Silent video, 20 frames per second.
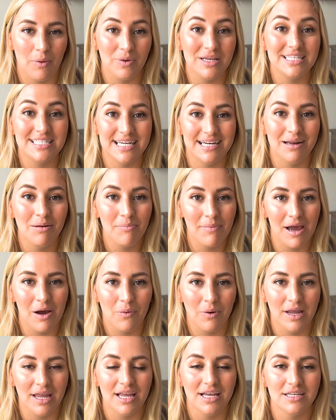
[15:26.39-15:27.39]
stayed on
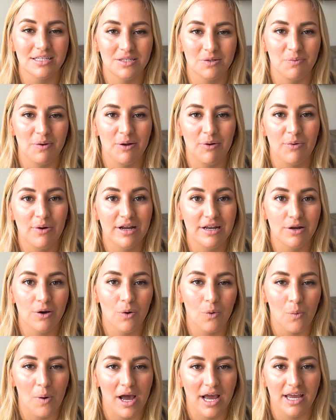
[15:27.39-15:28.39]
Maui, so we were in
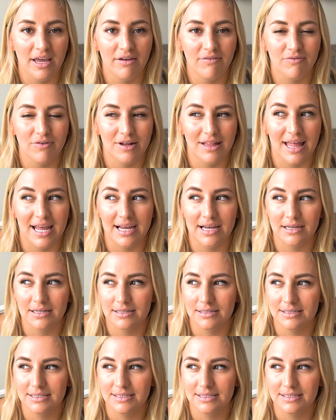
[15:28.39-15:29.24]
Hawaii for like